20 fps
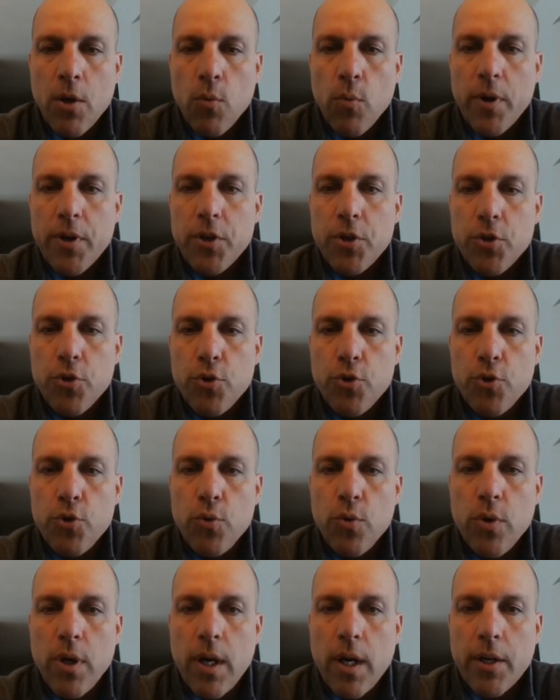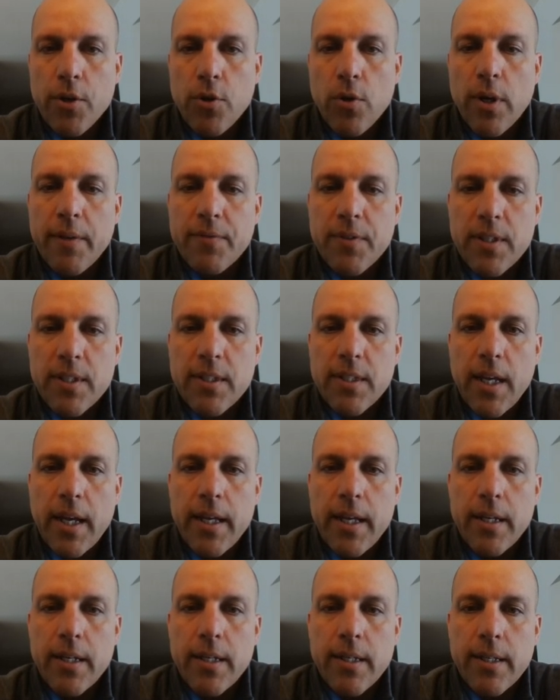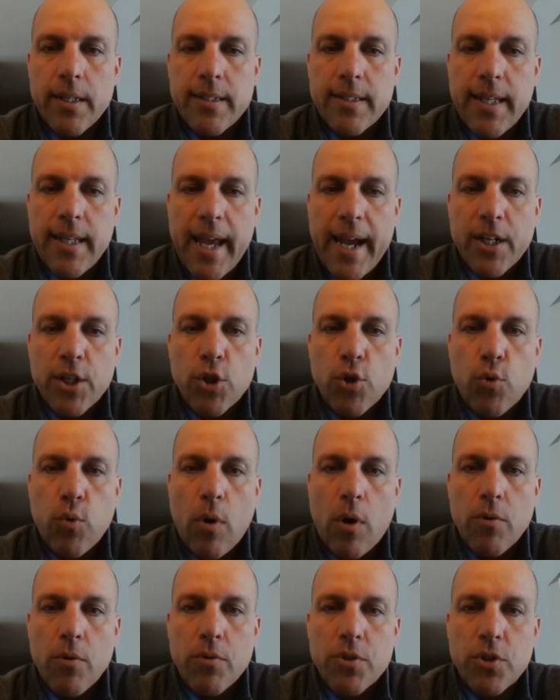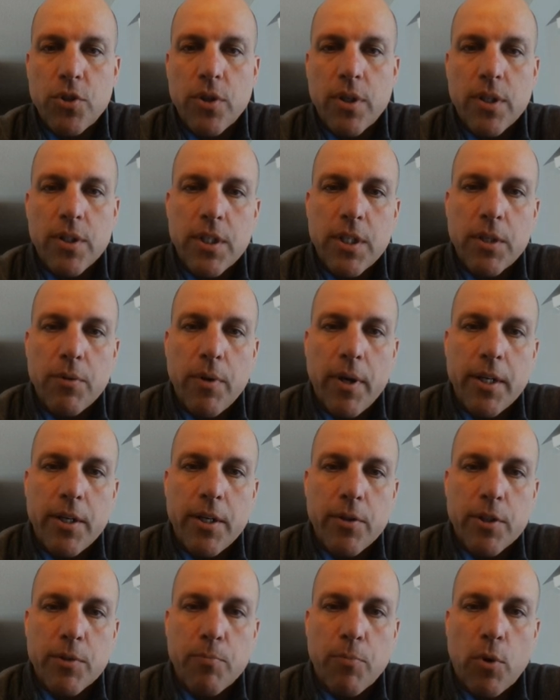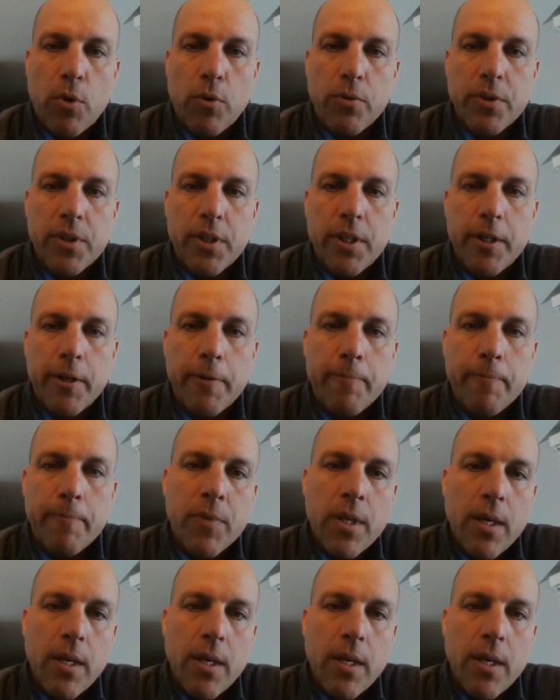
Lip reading: When you only have to cite exact quotes. So you can see right here, it's bolded here.